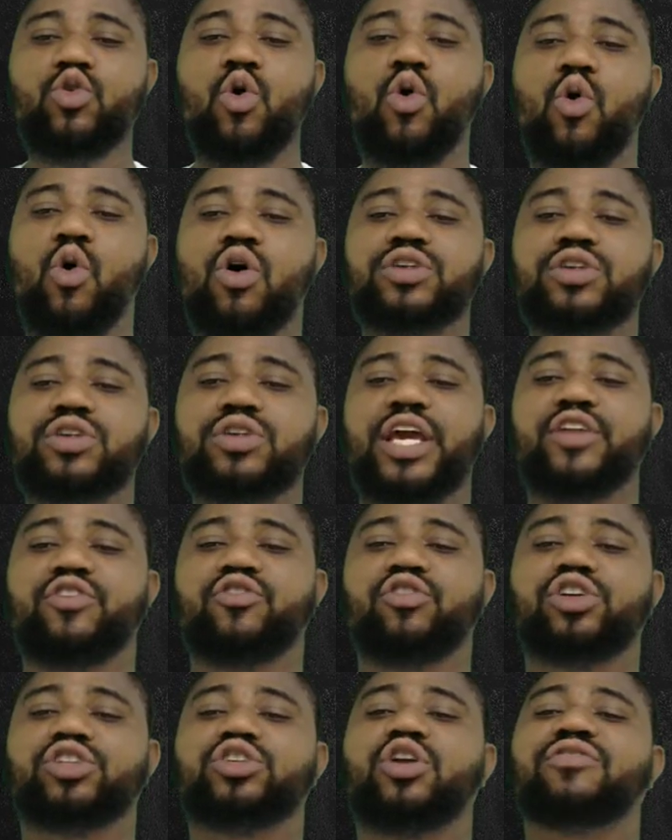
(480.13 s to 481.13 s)
low
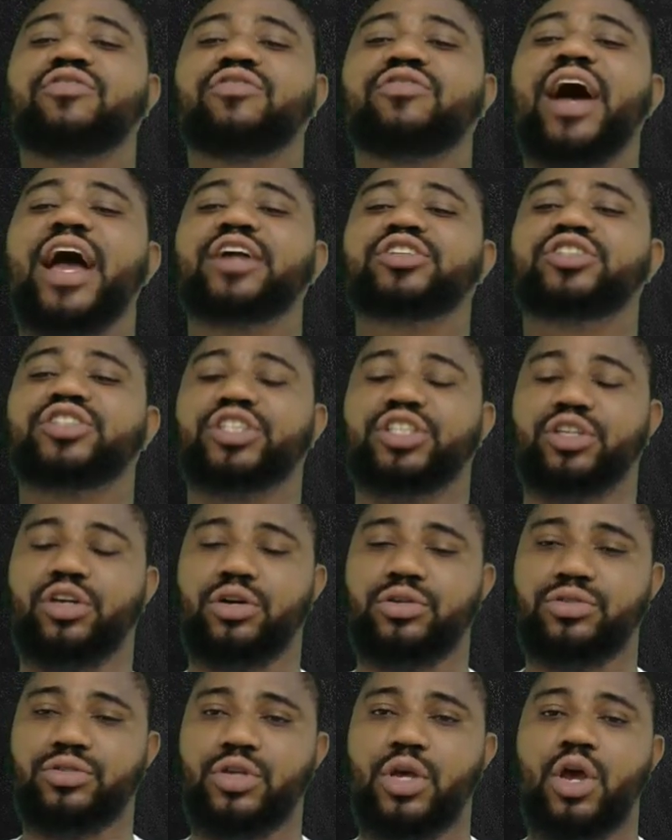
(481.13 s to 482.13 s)
concentration of hydrogen
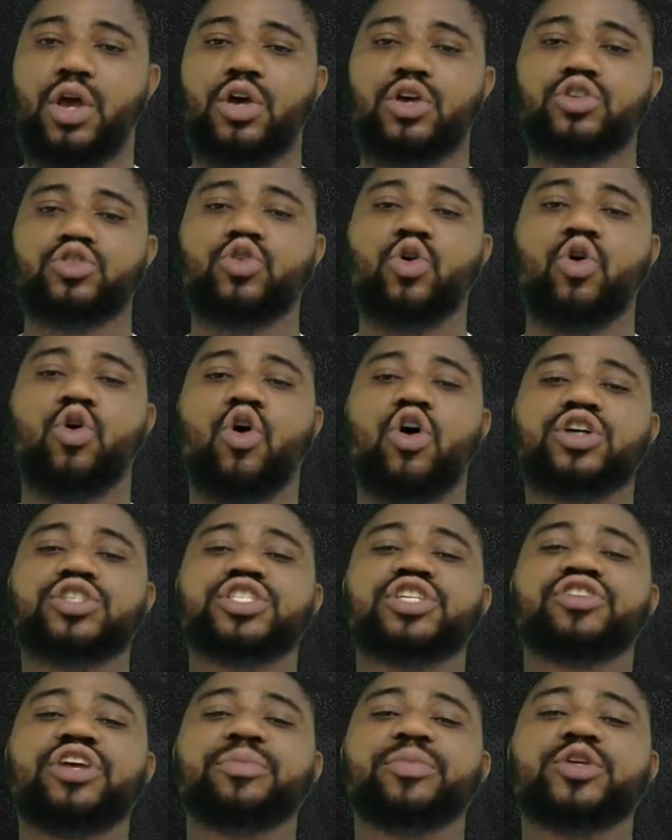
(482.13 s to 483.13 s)
ions. So
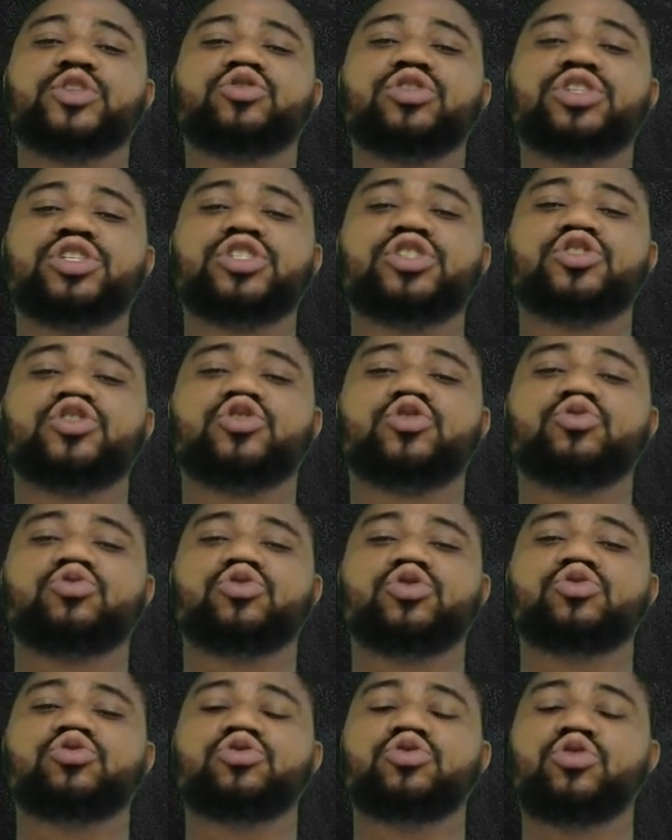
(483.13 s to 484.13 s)
considering between these two,
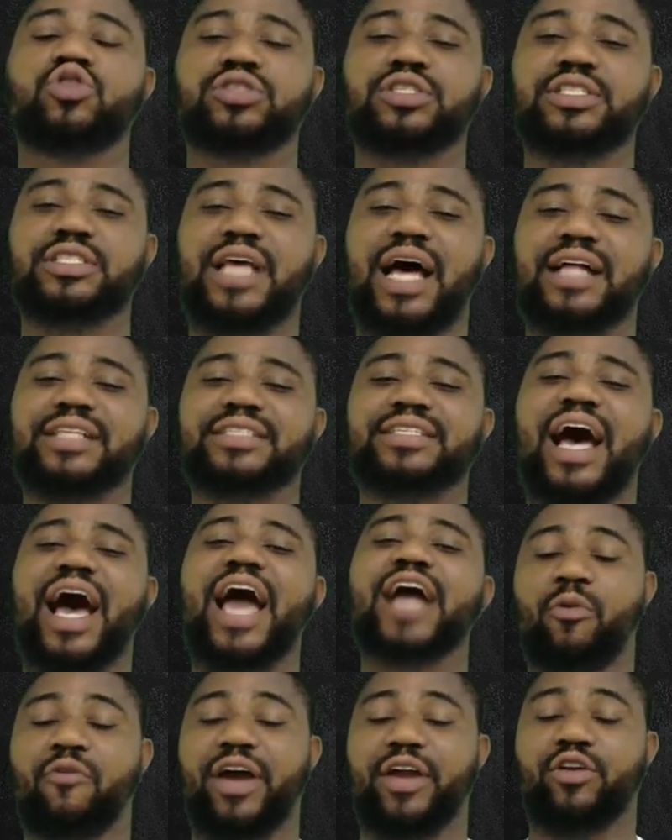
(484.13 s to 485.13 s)
you will notice that
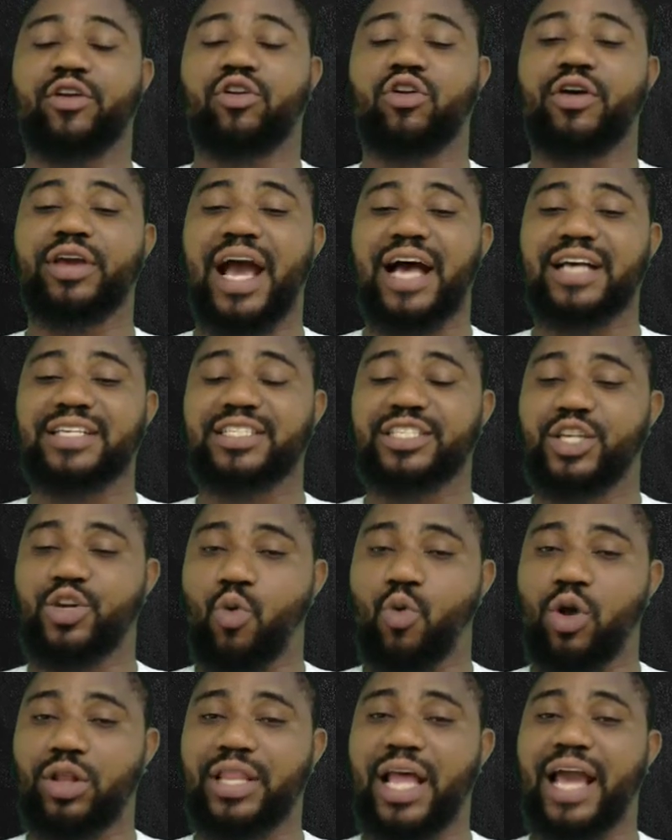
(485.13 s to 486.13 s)
hydrochloric acid in
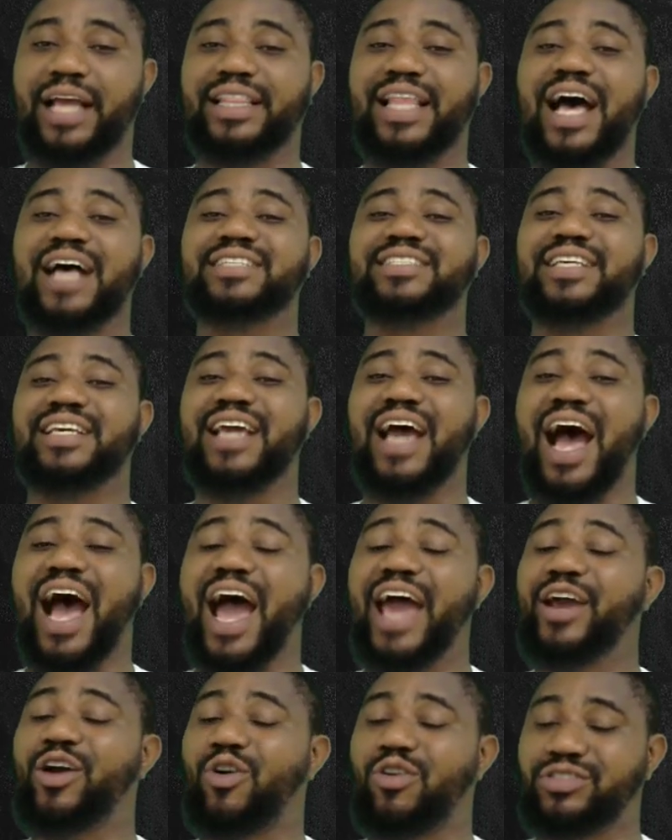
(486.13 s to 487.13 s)
water, it has a
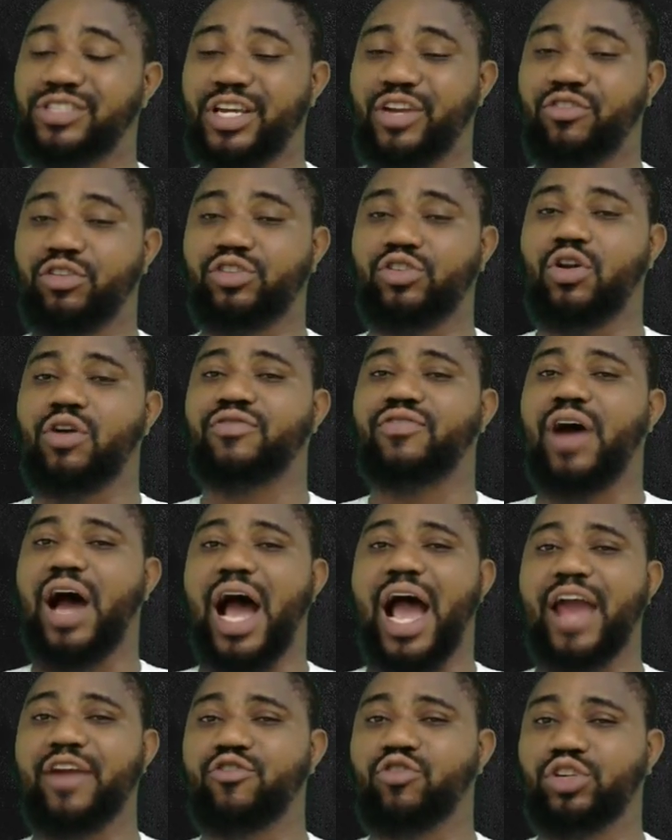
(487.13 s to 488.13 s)
high concentration of
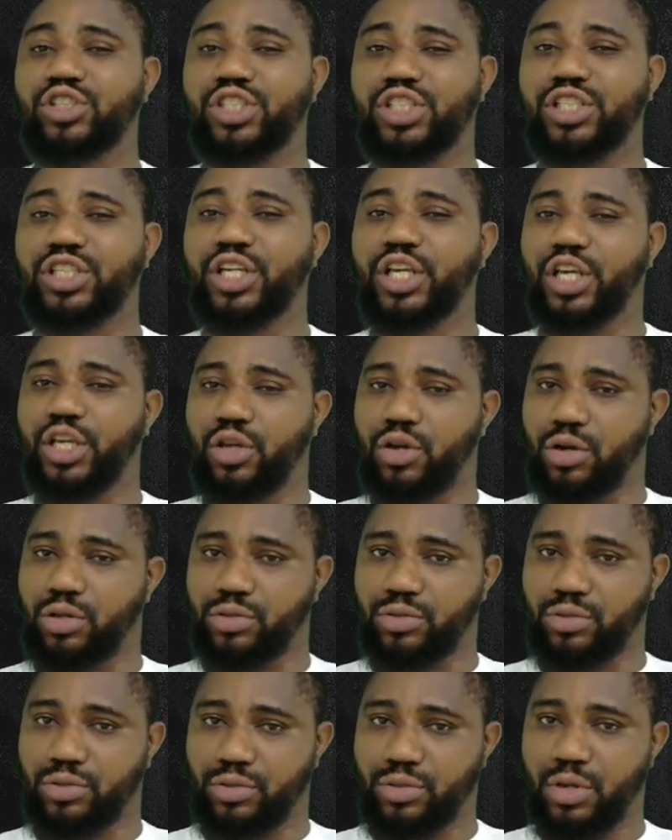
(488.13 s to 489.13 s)
hydrogen
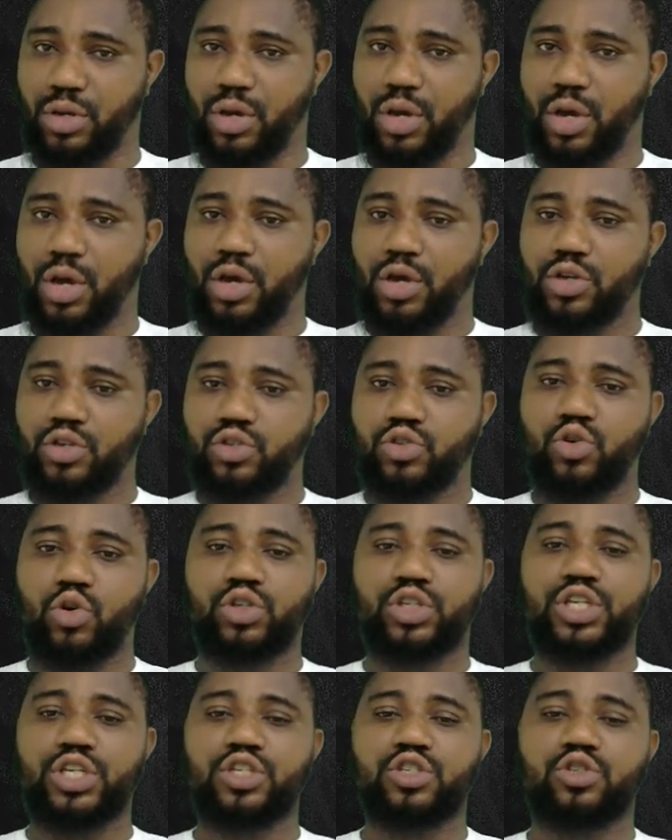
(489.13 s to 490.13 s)
ions.
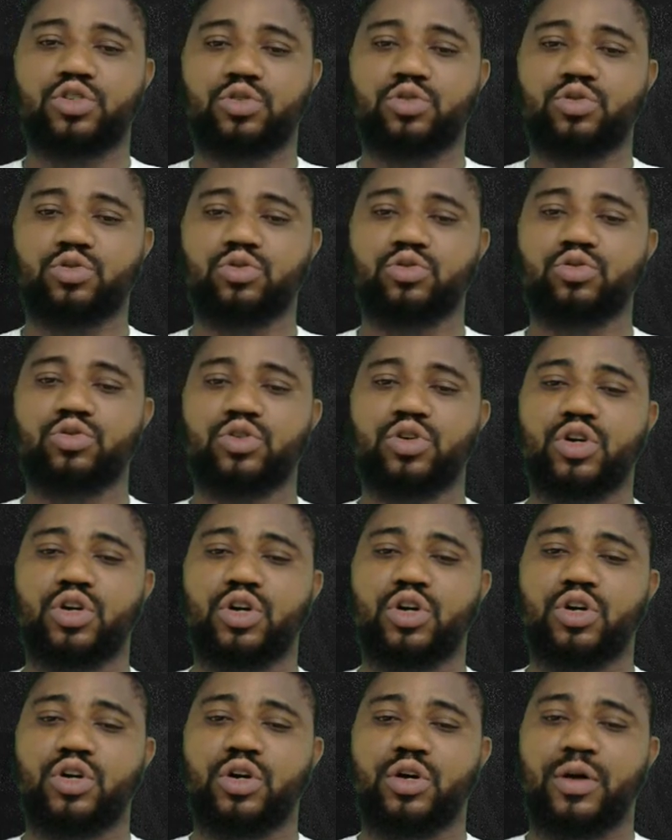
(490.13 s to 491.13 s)
So these two,
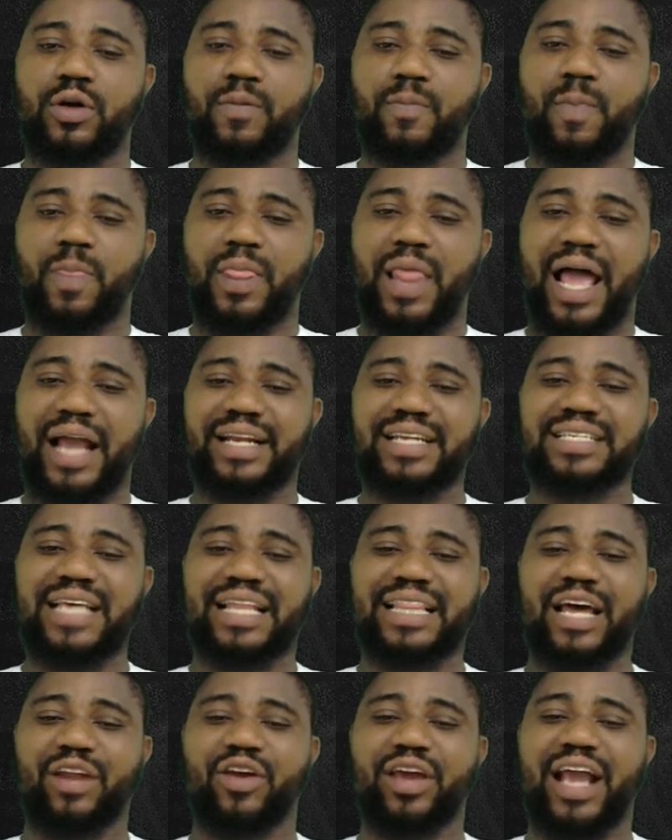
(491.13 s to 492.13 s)
like this
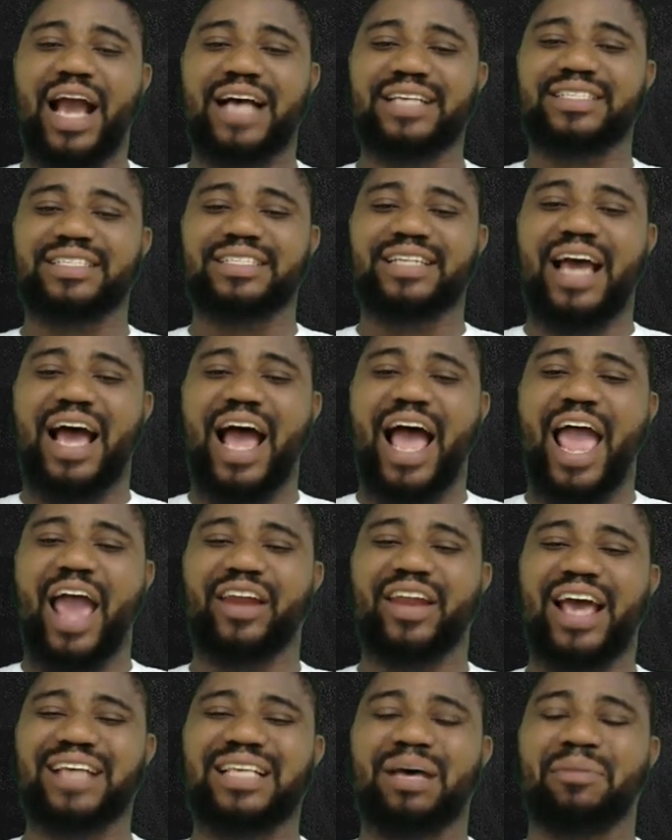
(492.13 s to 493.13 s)
ethanoic acid,
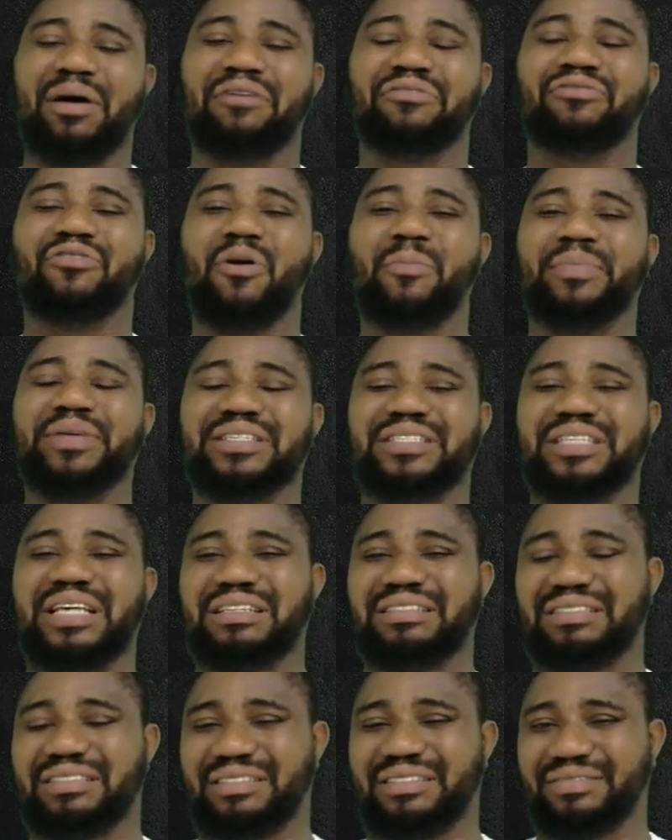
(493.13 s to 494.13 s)
ionized about
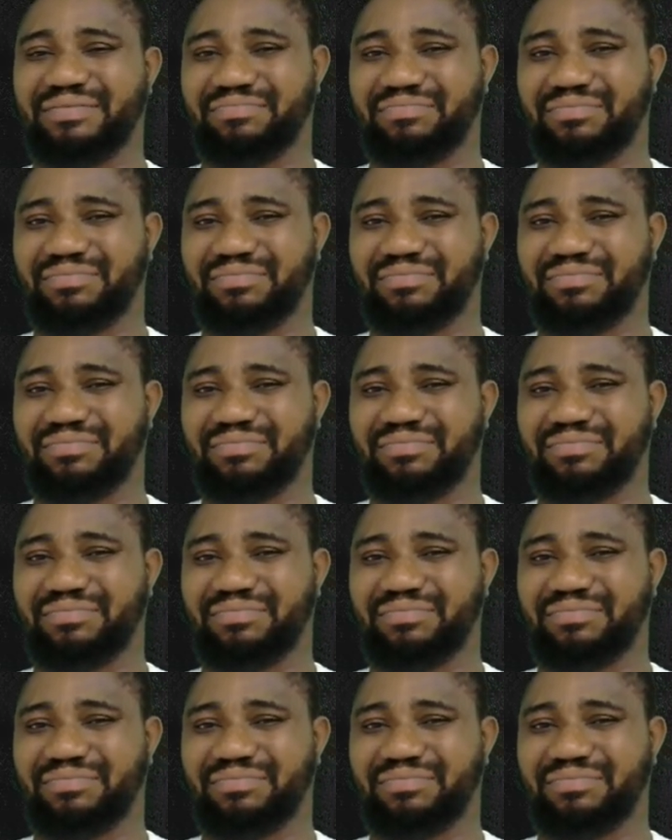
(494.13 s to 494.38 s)
4%